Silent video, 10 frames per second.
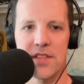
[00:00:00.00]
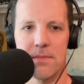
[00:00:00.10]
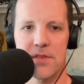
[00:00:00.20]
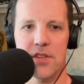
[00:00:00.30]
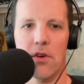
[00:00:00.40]

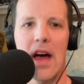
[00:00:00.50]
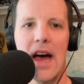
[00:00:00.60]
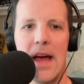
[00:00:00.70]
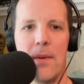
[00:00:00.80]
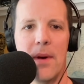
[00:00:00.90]

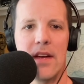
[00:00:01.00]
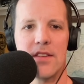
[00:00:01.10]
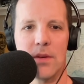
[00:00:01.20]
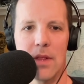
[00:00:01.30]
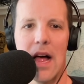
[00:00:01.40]
Subscribe
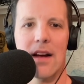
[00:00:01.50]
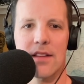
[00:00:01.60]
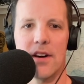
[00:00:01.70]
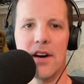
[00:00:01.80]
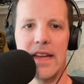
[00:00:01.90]
to
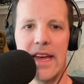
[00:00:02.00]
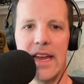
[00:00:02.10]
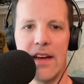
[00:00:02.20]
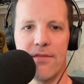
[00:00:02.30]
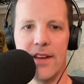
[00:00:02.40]
Locked On
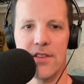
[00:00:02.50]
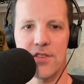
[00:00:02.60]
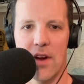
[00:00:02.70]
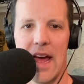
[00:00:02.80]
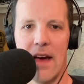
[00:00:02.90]
NFL
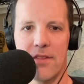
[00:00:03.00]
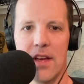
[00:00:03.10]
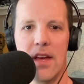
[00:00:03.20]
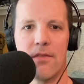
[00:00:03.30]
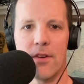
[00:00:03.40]
Draft
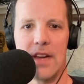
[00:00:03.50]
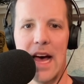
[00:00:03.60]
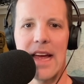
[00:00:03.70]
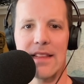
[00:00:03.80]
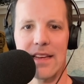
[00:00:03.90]
for
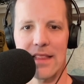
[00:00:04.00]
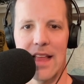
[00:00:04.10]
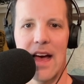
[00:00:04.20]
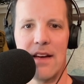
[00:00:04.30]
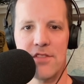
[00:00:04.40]
nightly
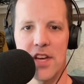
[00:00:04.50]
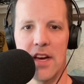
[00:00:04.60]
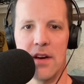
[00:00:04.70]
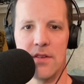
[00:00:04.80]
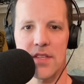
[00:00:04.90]
live
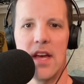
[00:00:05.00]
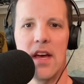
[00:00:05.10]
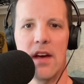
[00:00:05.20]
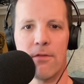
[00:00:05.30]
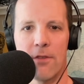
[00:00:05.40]
shows
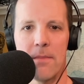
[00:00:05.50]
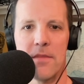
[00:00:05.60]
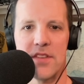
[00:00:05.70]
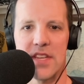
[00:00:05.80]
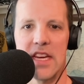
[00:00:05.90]
from
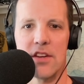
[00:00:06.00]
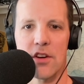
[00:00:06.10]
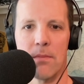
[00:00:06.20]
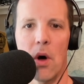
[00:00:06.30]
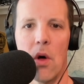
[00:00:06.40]
the
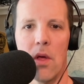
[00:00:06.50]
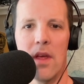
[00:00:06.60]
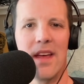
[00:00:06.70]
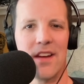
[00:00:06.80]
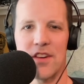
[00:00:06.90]
Senior Bowl.
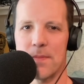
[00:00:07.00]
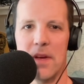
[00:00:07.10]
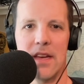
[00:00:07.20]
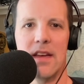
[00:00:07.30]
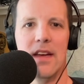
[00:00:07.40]
There's
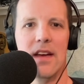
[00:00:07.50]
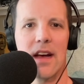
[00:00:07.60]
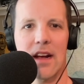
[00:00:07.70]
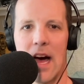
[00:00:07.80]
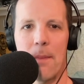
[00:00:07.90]
been
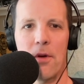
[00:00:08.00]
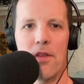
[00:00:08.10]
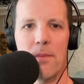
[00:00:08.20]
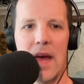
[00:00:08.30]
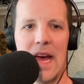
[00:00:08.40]
a
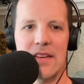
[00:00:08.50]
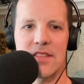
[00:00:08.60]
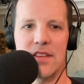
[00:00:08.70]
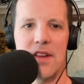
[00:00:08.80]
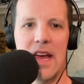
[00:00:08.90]
couple the
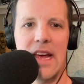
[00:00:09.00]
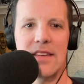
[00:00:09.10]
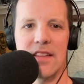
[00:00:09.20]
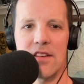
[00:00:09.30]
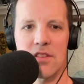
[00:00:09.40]
past 2
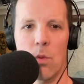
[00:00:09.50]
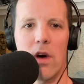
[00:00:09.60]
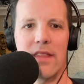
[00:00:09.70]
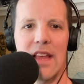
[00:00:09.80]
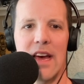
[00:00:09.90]
days, and there's
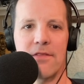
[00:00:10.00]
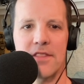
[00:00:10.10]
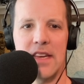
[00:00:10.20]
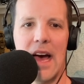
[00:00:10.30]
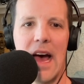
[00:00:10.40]
one left
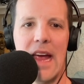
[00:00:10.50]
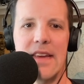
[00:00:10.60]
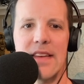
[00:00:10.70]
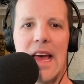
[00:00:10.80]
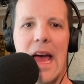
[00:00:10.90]

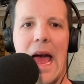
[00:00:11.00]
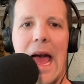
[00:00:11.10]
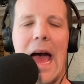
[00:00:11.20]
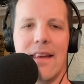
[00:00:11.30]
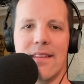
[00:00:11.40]
tonight
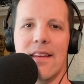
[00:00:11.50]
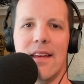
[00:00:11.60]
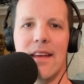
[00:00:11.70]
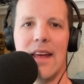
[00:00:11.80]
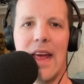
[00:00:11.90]
at
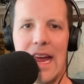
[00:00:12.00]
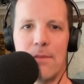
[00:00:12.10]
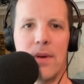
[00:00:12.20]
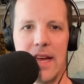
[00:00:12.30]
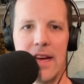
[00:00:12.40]

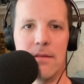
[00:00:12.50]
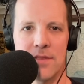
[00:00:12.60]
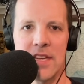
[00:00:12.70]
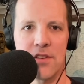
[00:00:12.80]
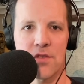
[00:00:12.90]
8 p.m.
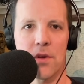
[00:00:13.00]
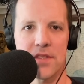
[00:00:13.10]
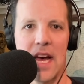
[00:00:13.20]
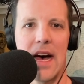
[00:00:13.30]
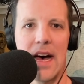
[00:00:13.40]
Central
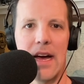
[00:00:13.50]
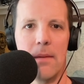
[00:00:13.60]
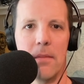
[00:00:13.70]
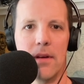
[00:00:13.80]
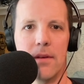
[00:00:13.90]

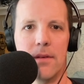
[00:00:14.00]
Time.